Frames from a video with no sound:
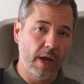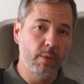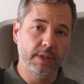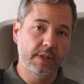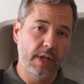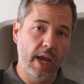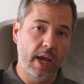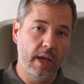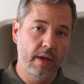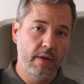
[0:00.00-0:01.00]
I would
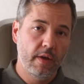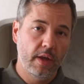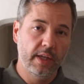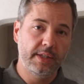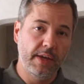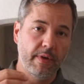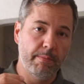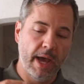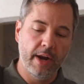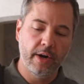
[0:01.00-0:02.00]
say, is
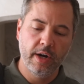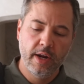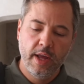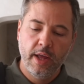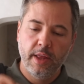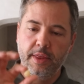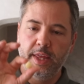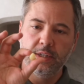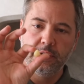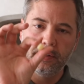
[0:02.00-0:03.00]
even better.
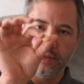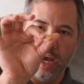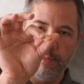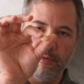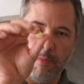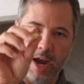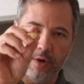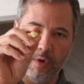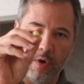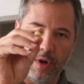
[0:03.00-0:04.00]
This type of
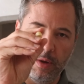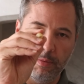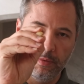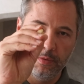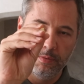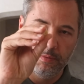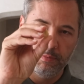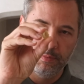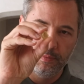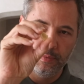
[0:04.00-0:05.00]
macaroni
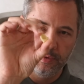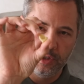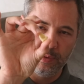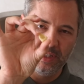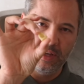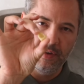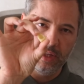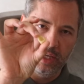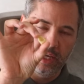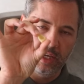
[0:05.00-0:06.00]
specifically